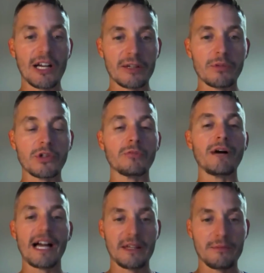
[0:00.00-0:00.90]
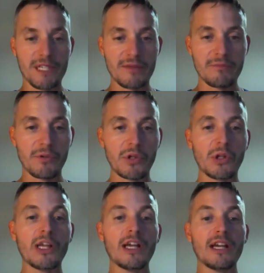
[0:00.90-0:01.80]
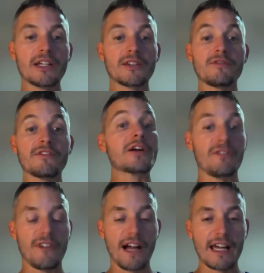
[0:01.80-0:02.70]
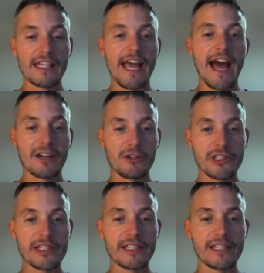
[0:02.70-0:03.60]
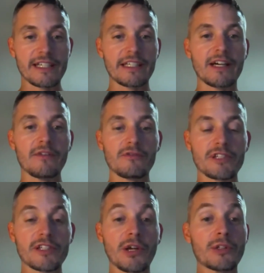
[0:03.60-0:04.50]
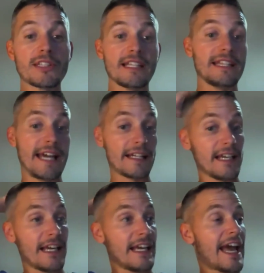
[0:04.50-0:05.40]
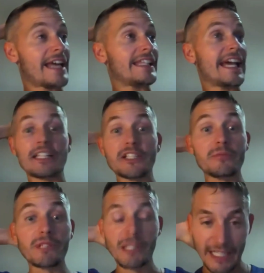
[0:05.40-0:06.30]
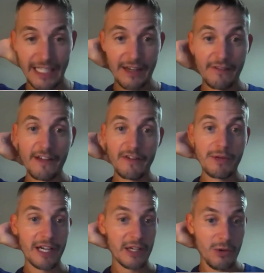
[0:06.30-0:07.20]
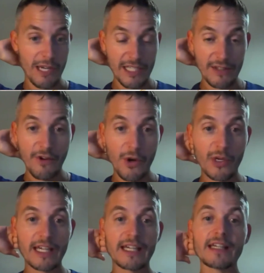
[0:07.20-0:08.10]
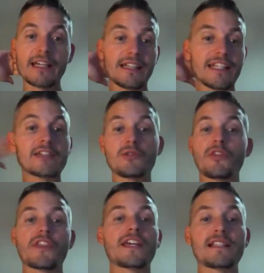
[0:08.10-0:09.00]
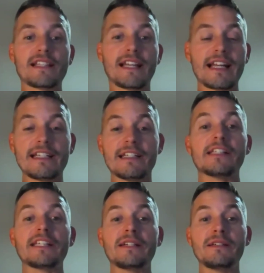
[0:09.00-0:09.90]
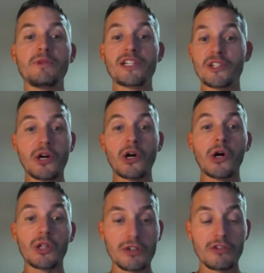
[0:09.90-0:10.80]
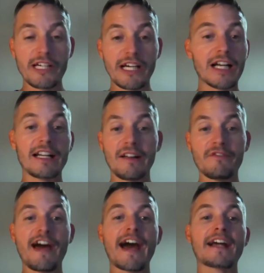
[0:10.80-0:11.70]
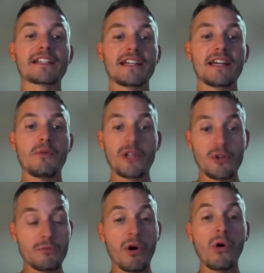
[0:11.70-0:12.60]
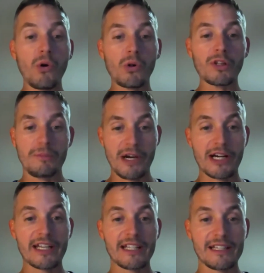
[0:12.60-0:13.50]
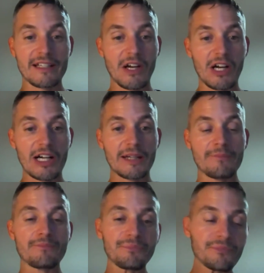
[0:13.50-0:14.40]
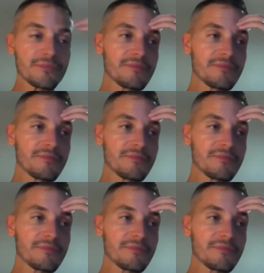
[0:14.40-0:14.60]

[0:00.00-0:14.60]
and auditable by the people to verify the accuracy of the results and the eligibility of everybody who is voting. These are things that ideally we should all agree on. And in fact, when you poll Americans on,